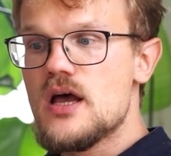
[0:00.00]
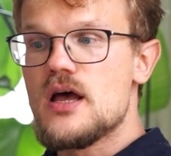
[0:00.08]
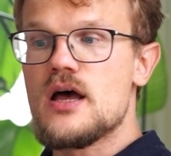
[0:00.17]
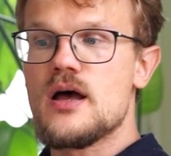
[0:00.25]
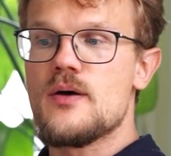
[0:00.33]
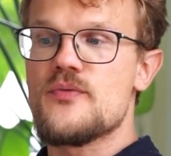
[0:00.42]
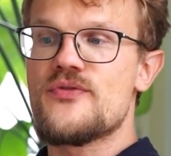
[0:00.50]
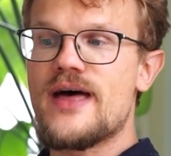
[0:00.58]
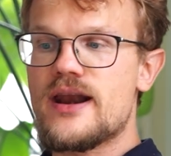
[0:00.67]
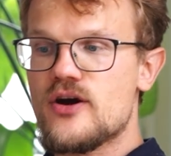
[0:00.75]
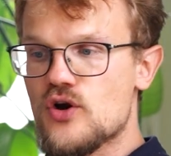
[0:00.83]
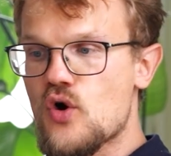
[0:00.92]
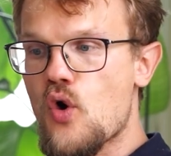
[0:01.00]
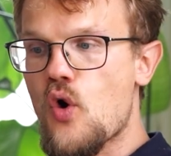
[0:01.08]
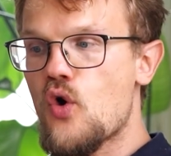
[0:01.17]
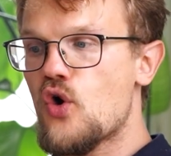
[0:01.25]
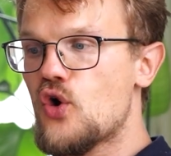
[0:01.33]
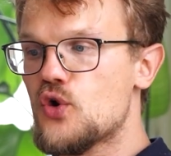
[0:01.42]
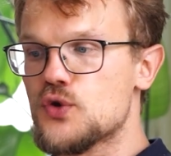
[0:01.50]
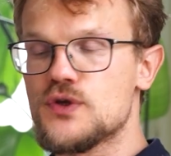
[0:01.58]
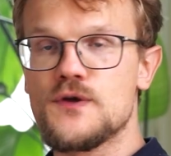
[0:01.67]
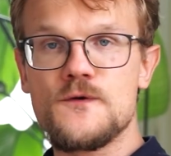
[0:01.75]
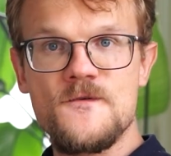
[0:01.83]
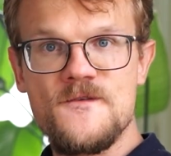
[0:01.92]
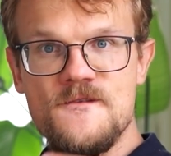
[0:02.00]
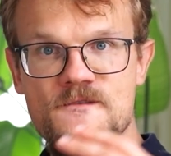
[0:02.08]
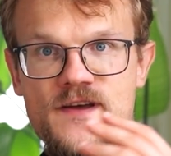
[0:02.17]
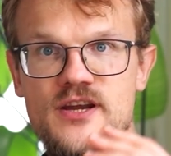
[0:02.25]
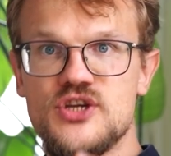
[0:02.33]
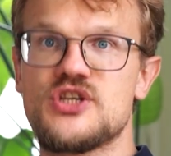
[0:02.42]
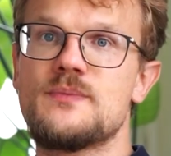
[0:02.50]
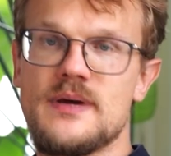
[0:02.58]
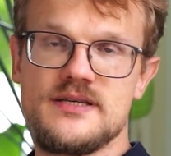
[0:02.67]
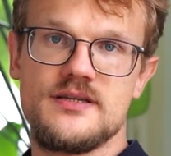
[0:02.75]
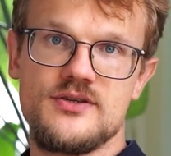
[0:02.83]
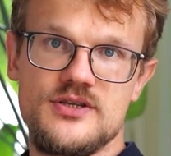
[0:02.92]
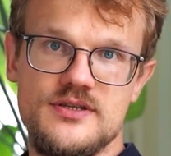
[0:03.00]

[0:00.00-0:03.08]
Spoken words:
that are called finished messages.